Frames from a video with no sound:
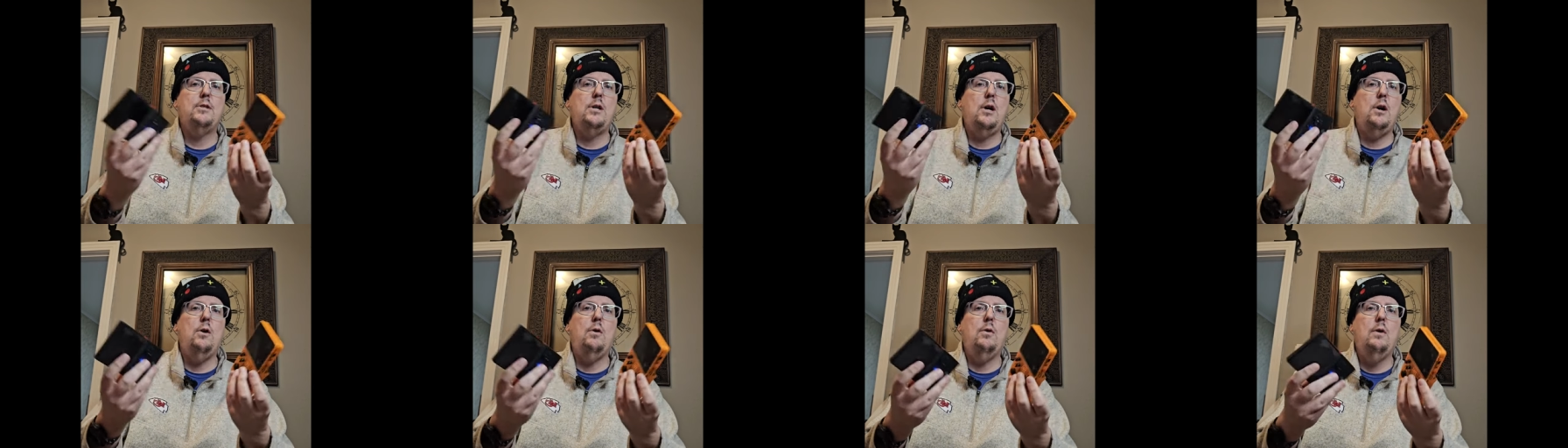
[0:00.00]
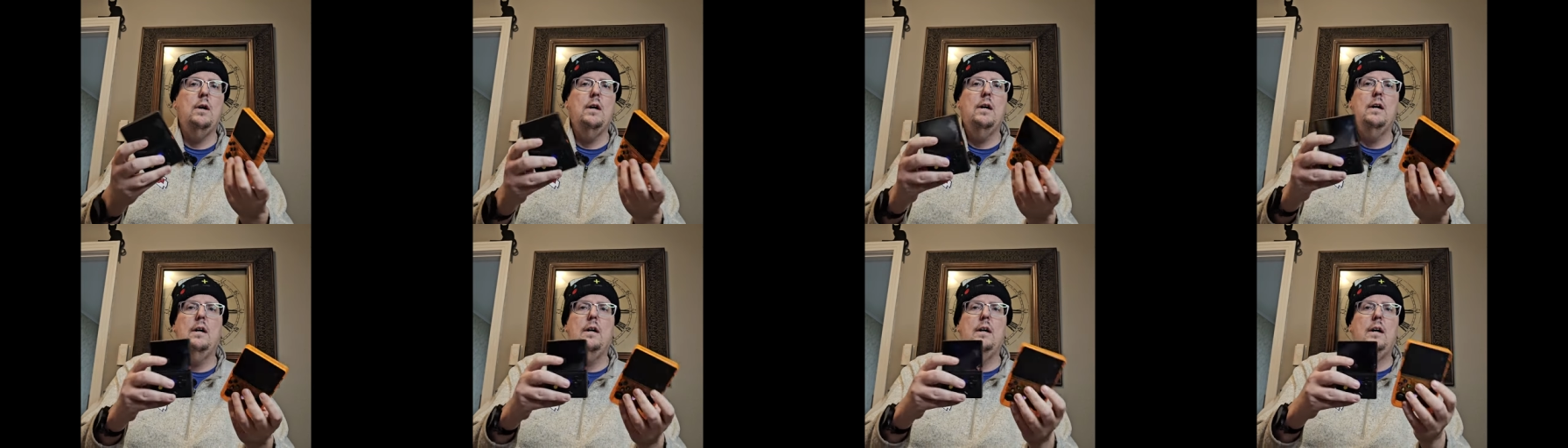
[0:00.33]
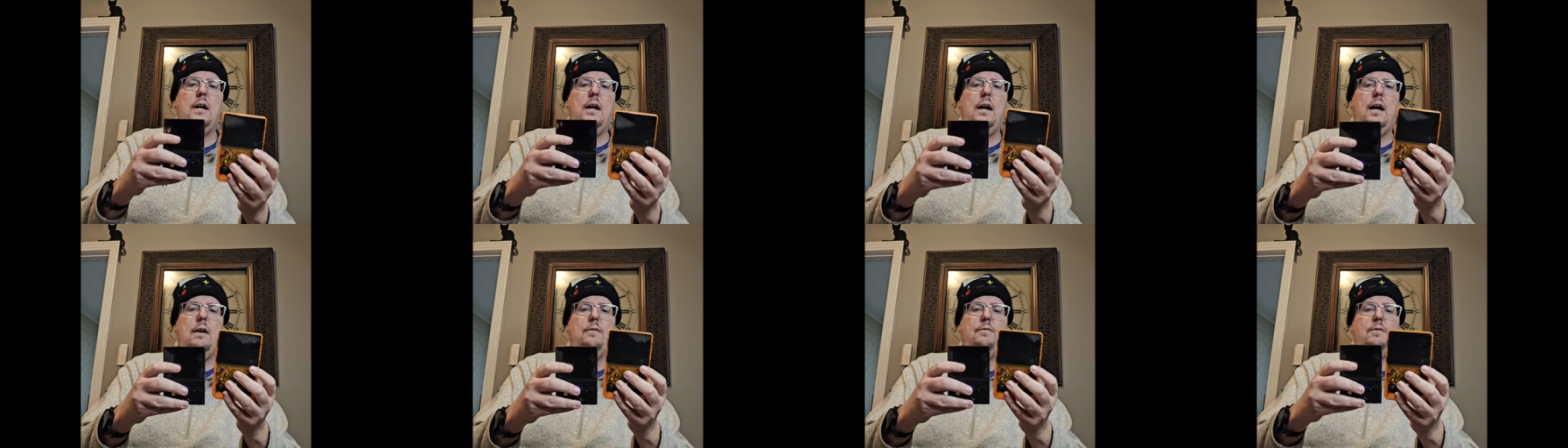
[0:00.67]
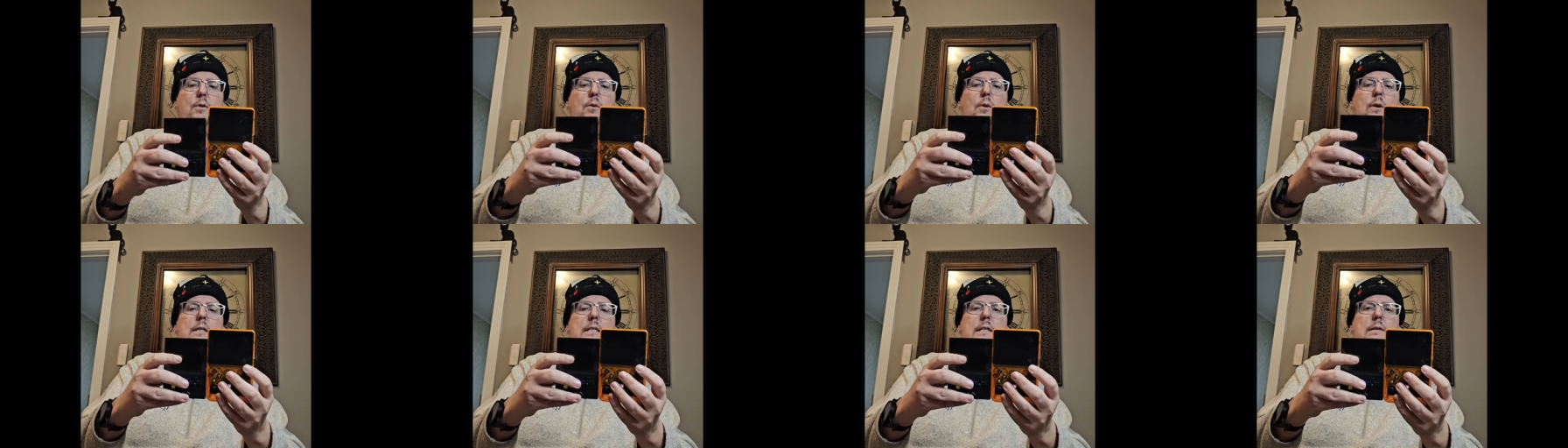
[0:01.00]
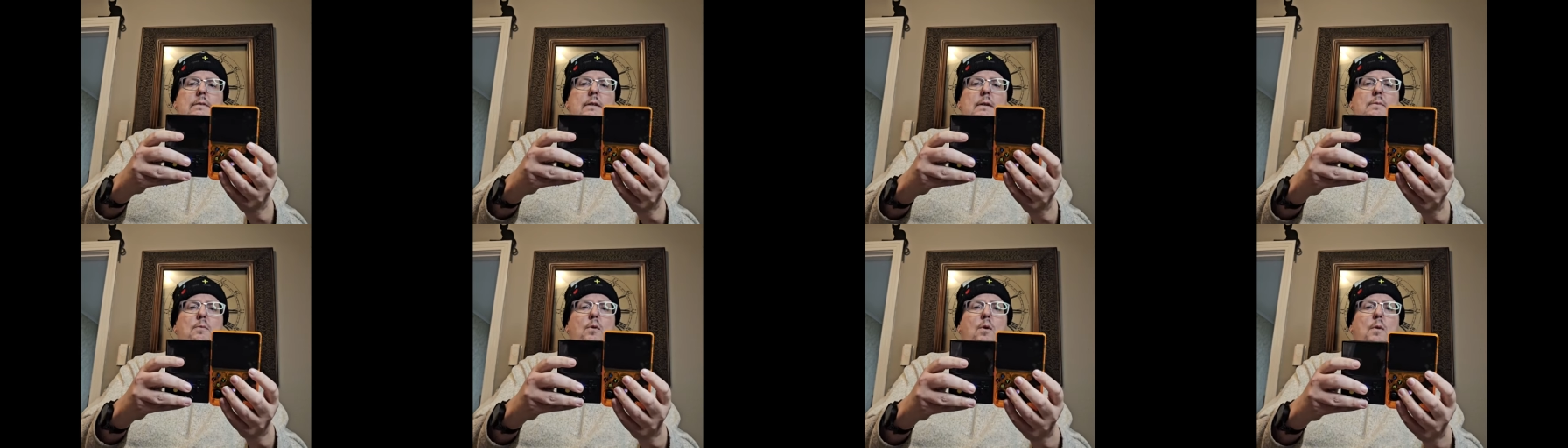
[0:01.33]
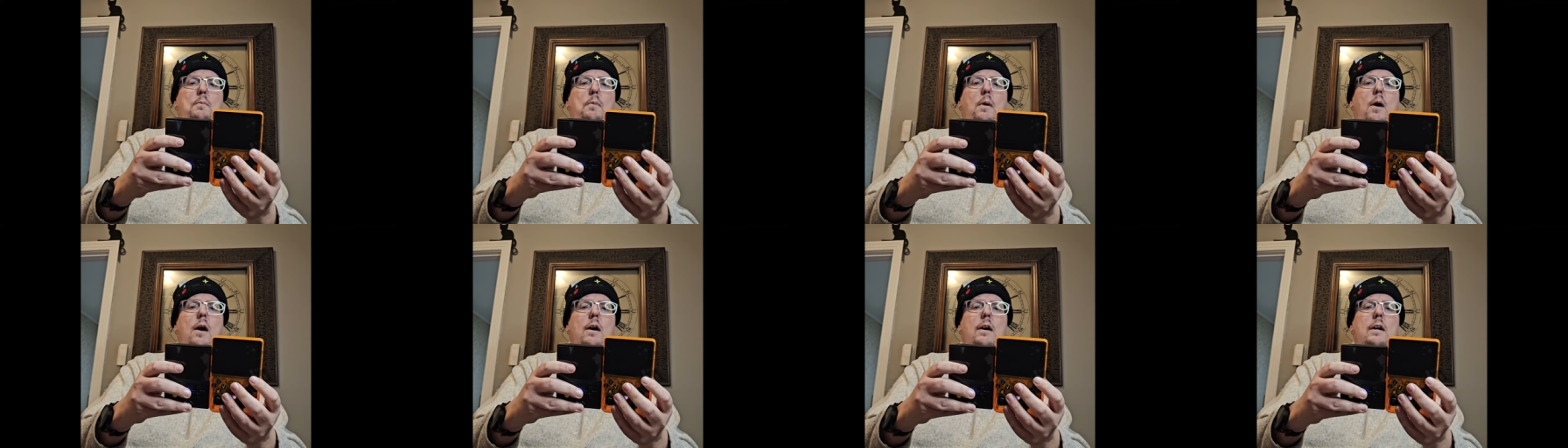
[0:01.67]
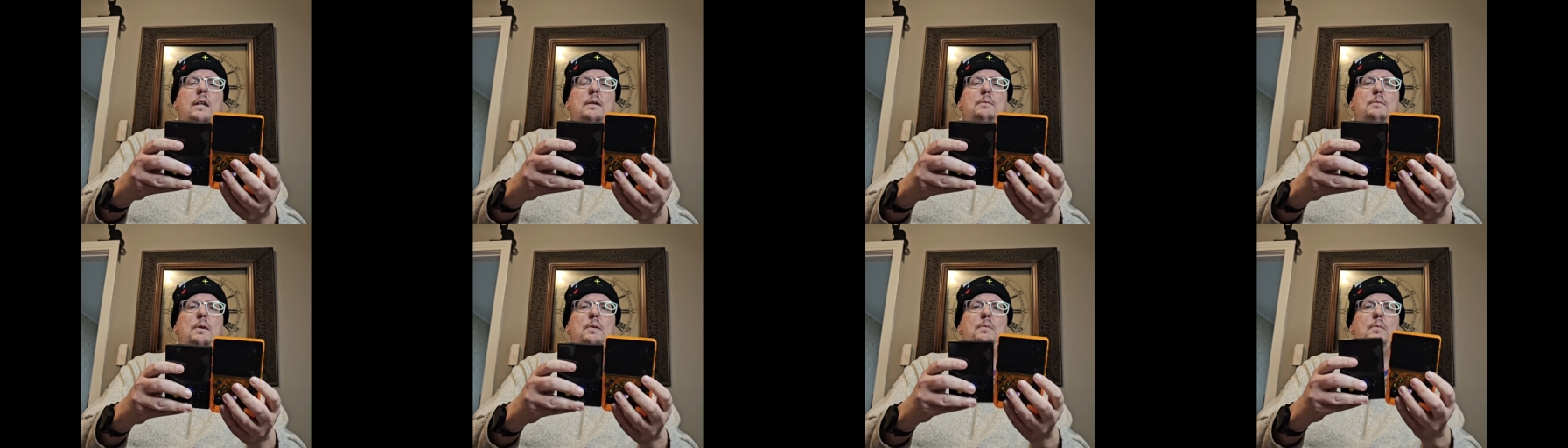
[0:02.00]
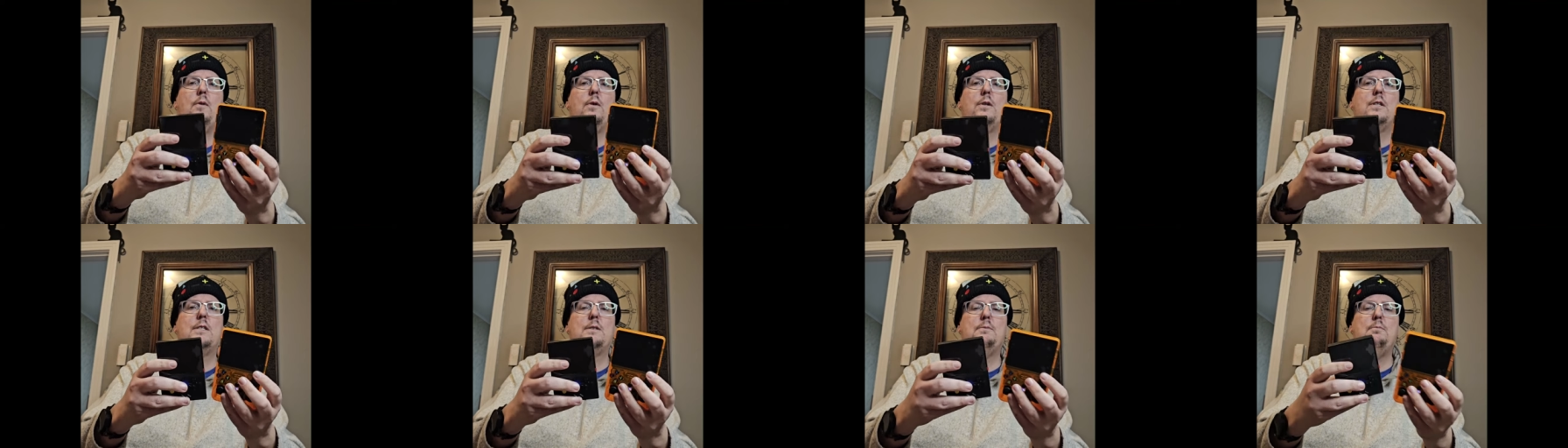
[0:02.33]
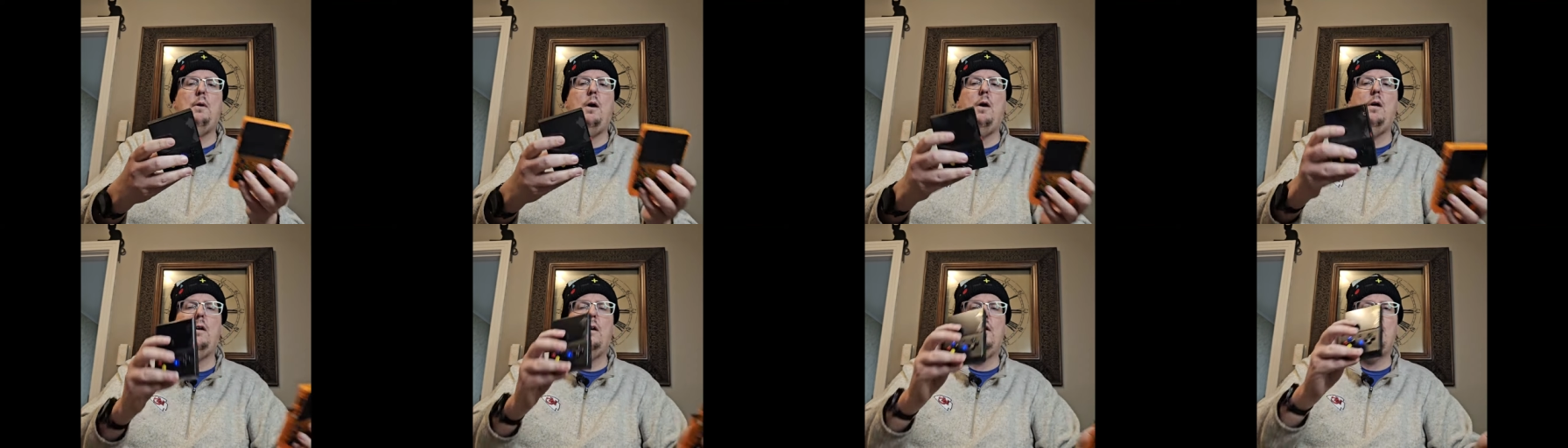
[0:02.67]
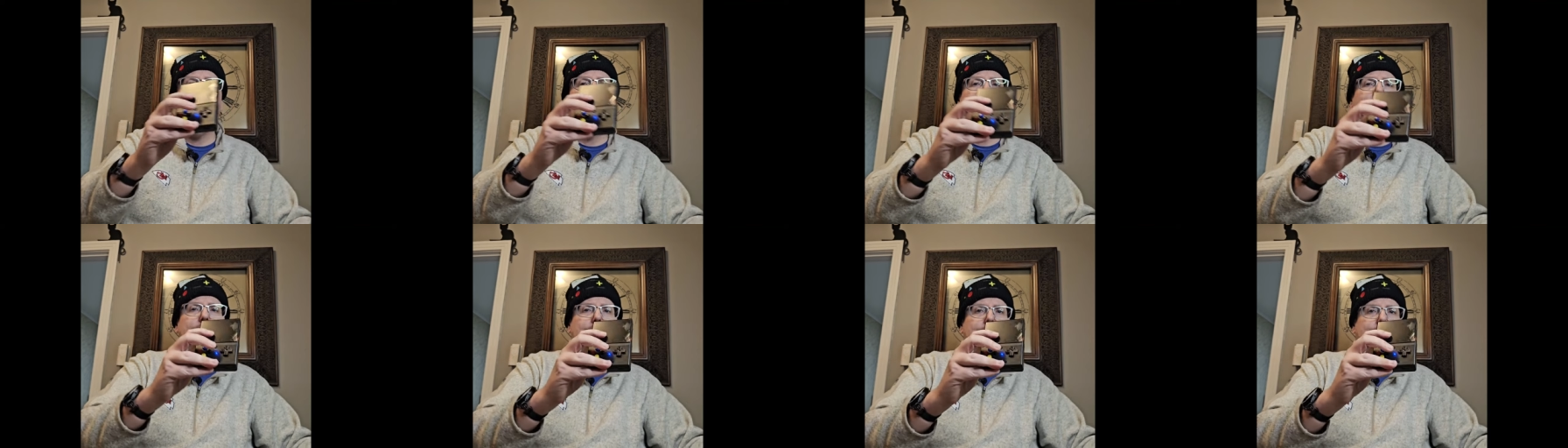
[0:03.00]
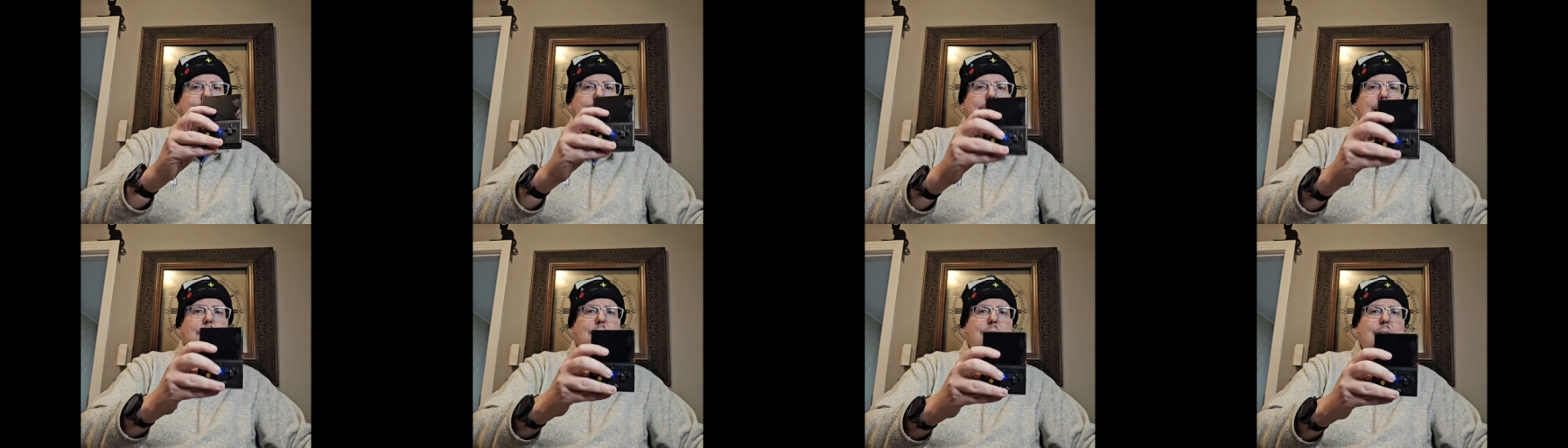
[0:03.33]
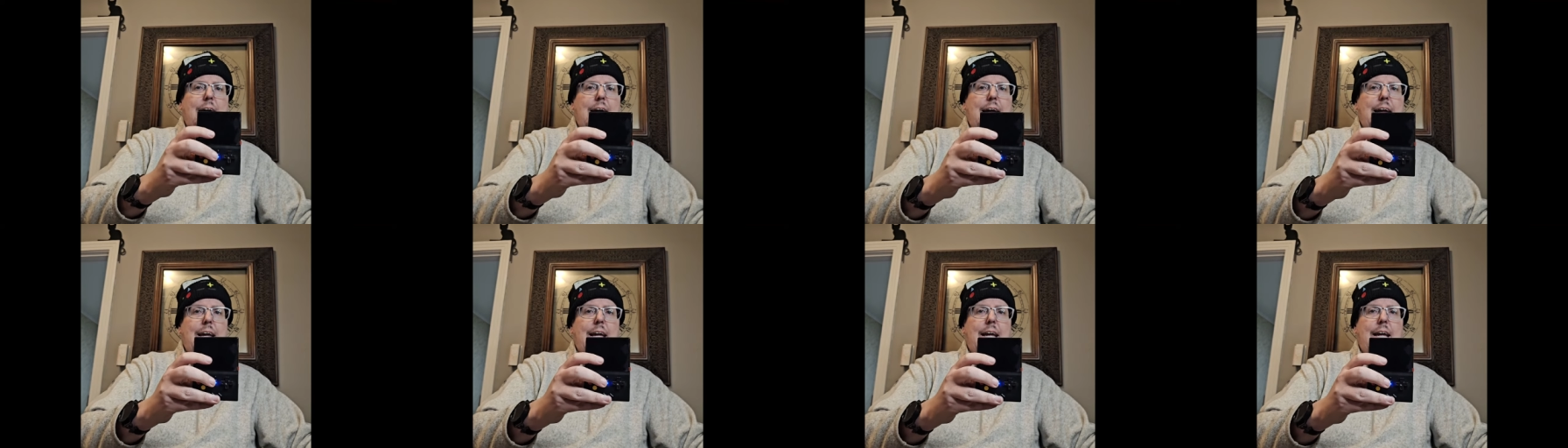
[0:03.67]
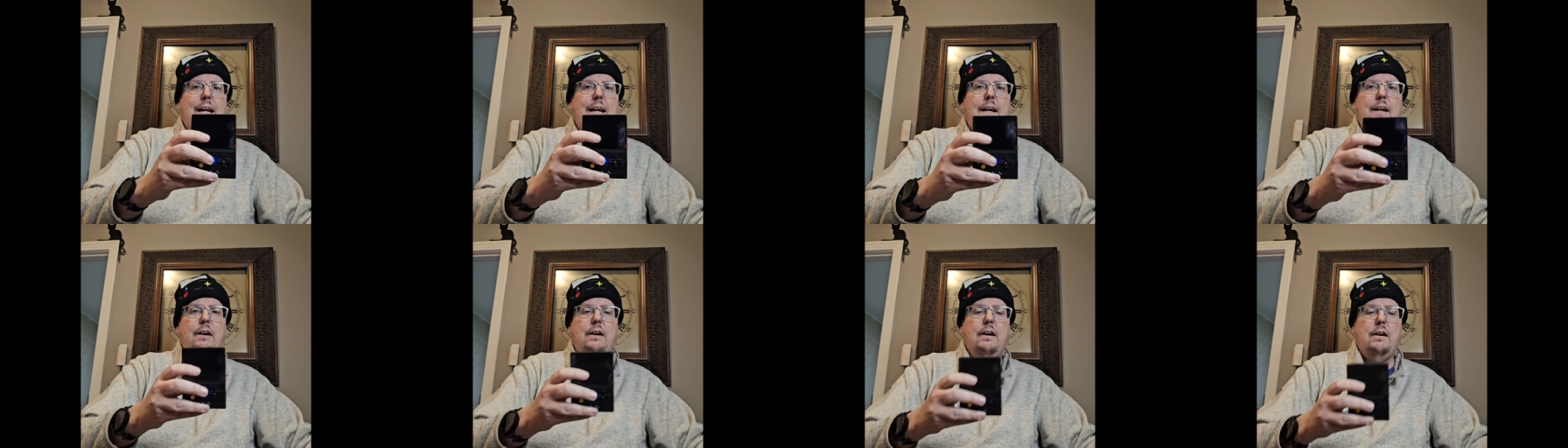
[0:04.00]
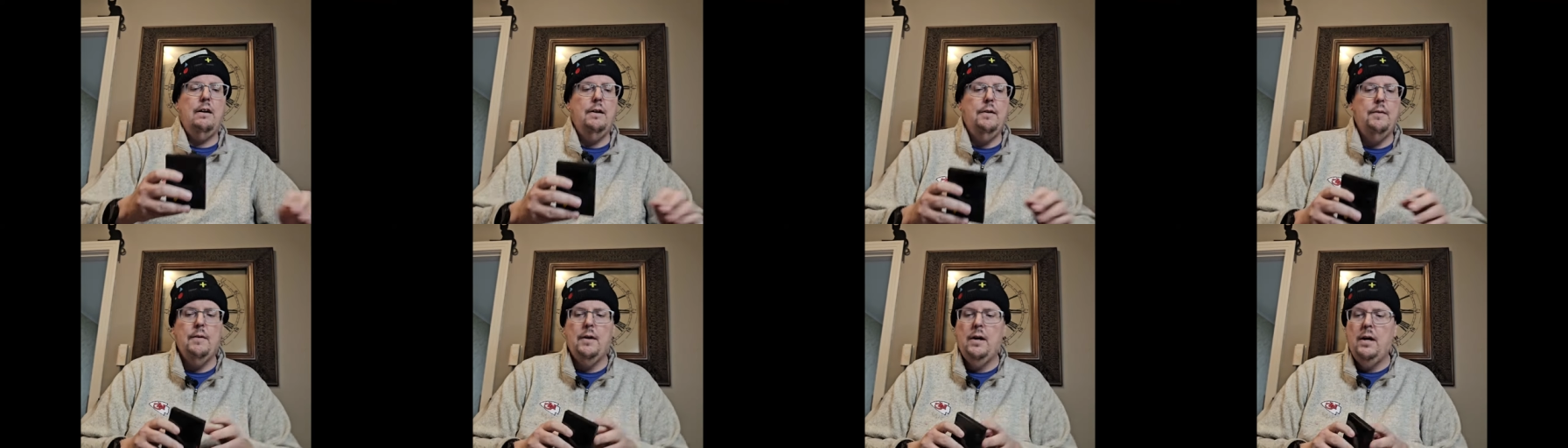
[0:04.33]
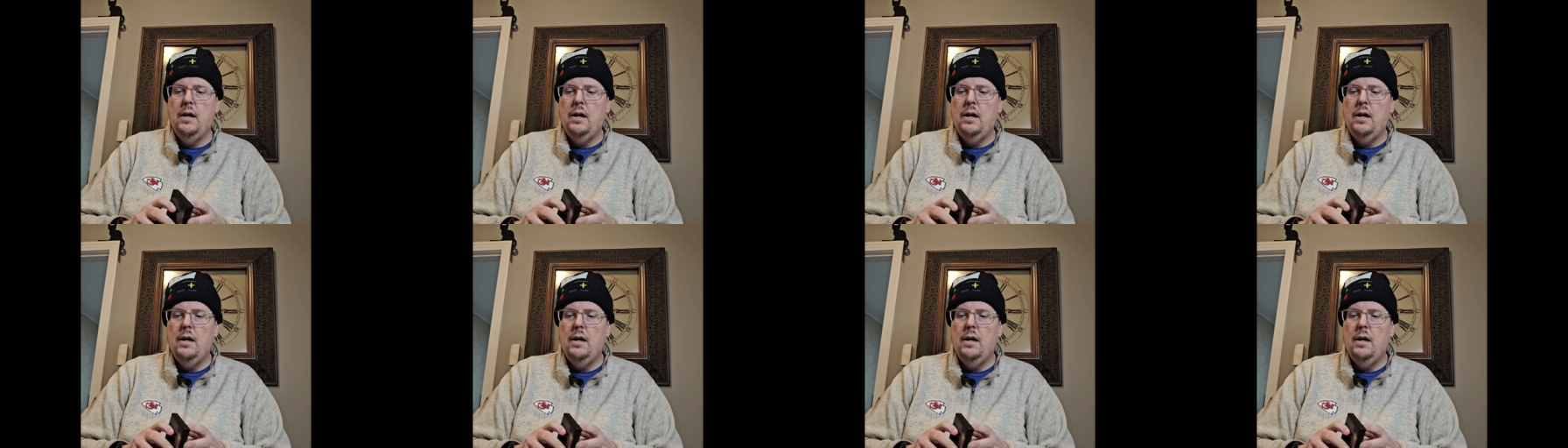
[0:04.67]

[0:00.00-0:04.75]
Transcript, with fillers: So if you want something more pocketable, more smaller, this guy right here.